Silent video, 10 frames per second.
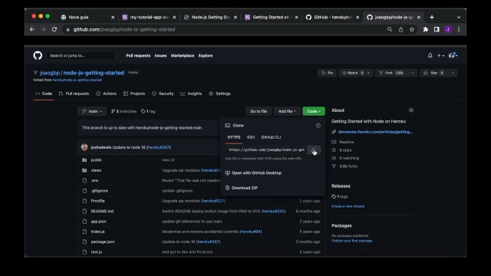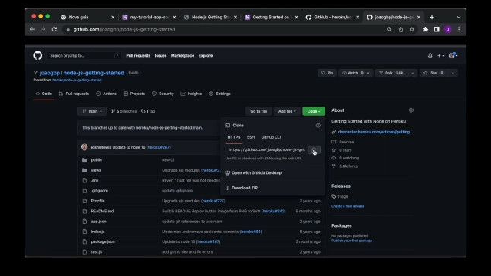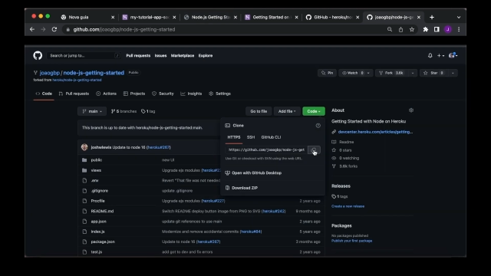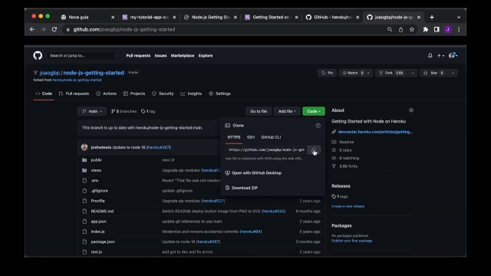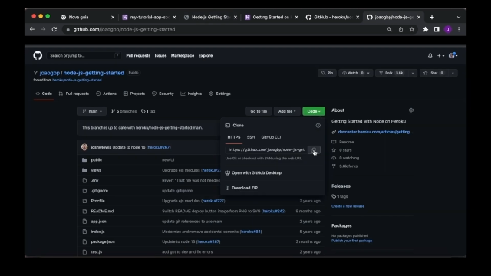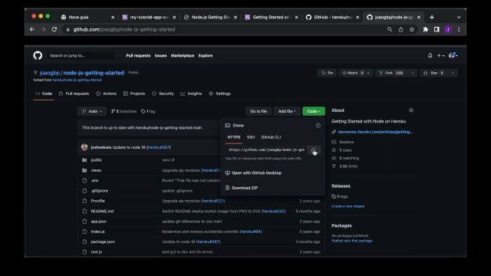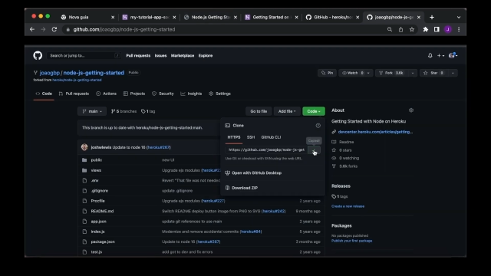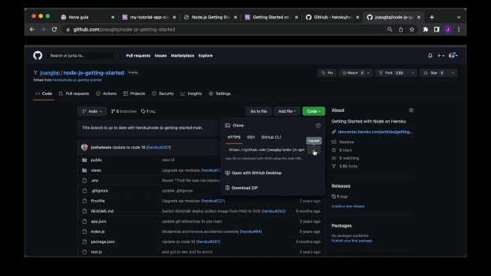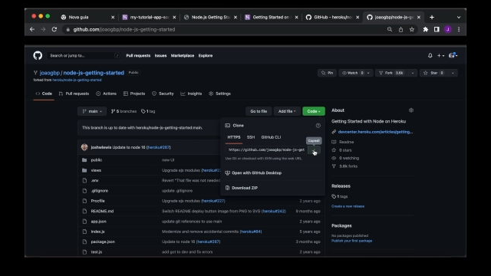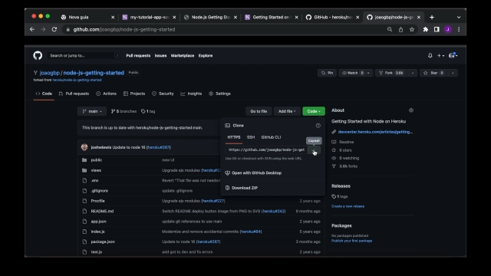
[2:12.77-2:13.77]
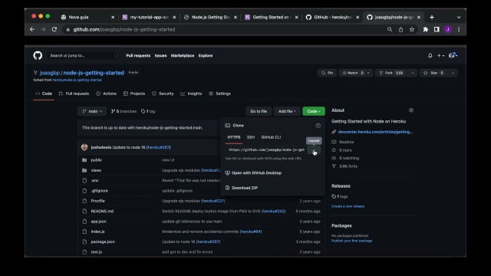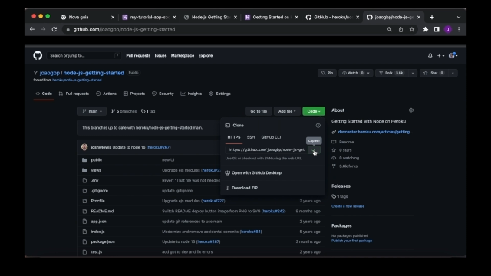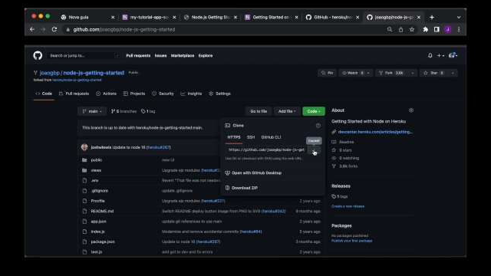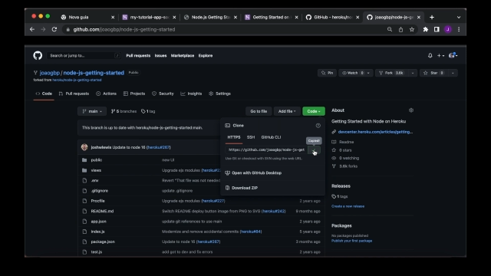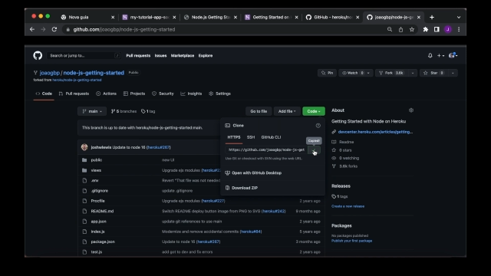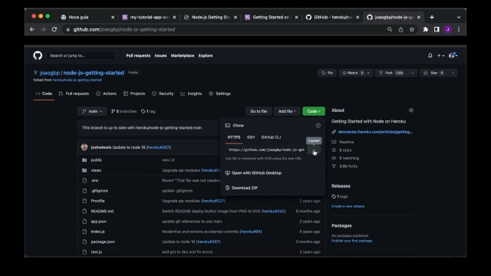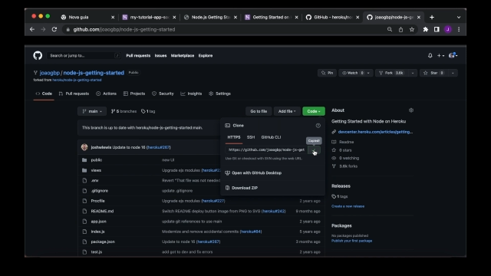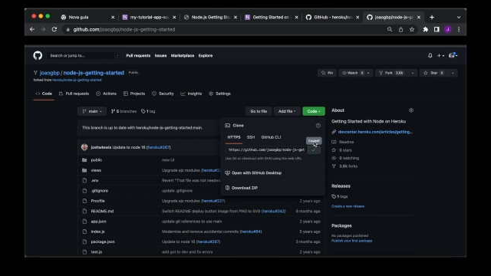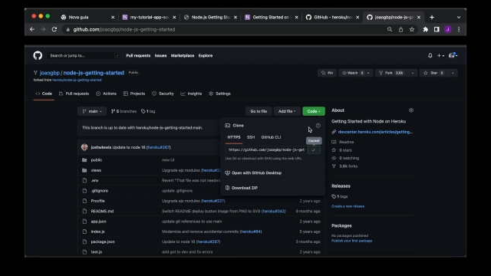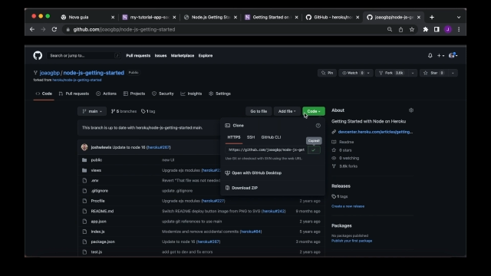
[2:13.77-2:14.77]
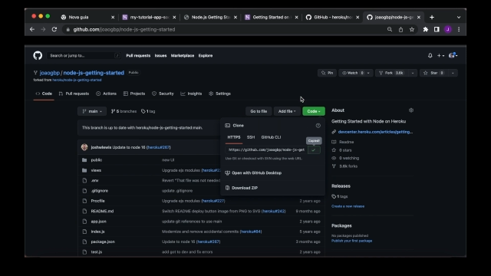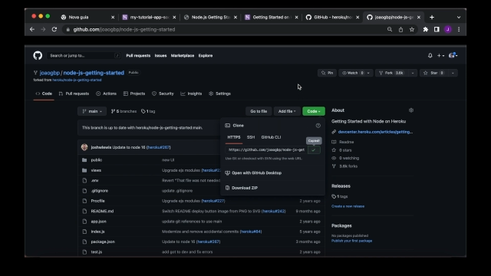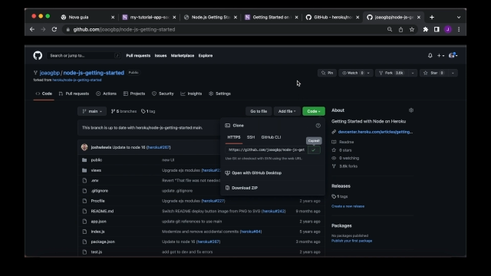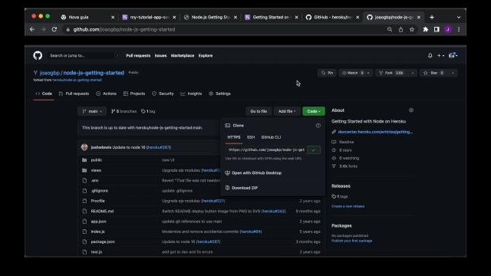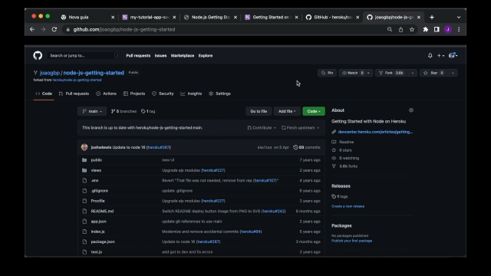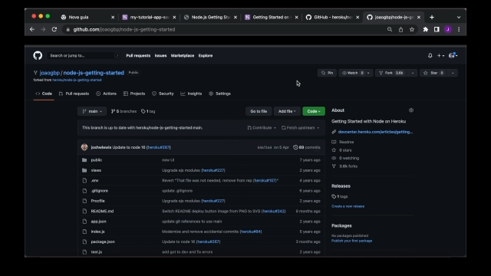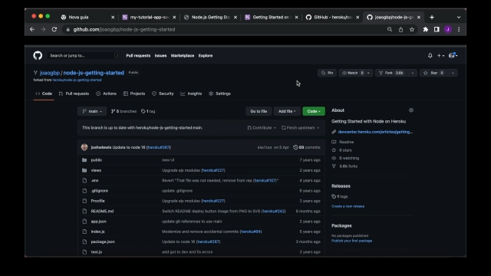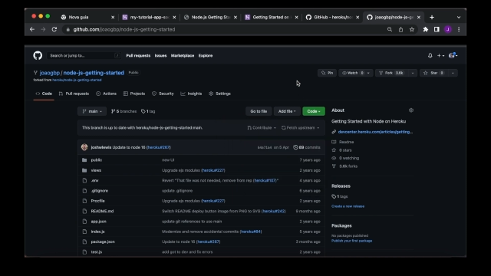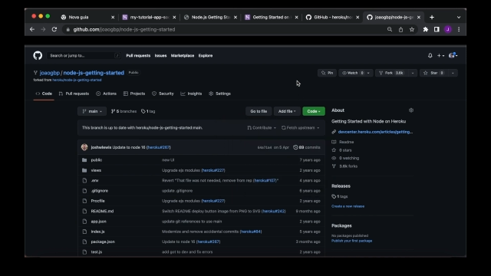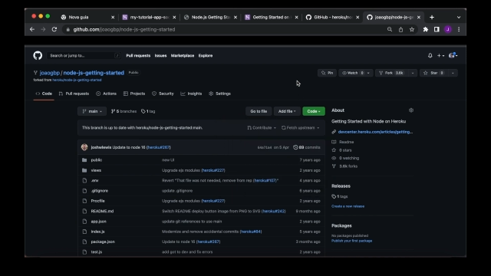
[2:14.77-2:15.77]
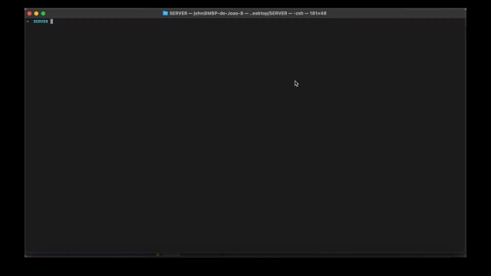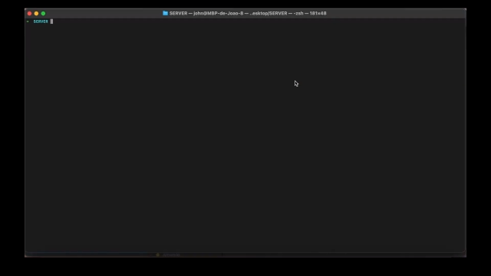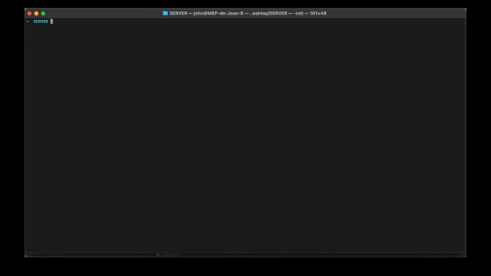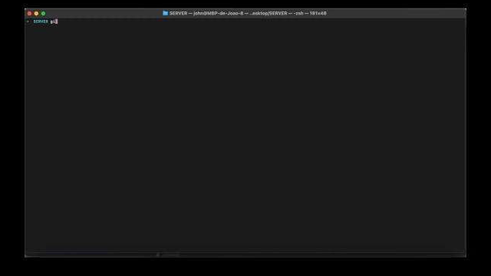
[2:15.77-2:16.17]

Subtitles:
[unreadable: no face in view]